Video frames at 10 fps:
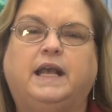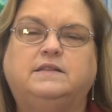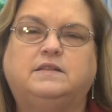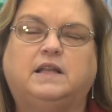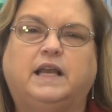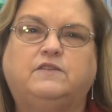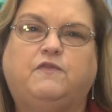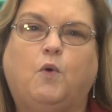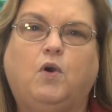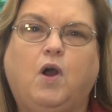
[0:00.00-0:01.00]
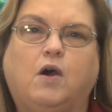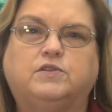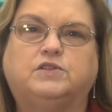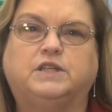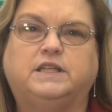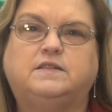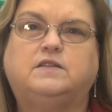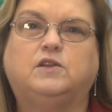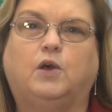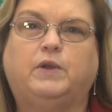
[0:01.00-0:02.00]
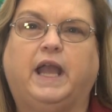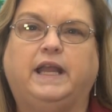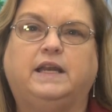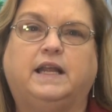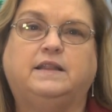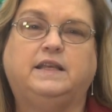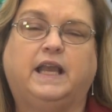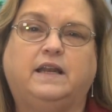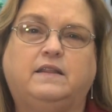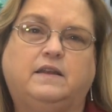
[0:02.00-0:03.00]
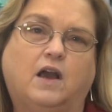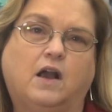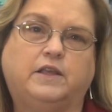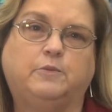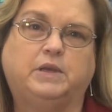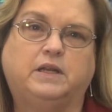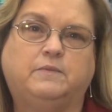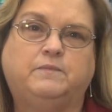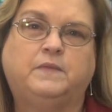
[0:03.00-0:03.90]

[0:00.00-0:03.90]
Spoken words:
and select 4 alternates located at the end of the document.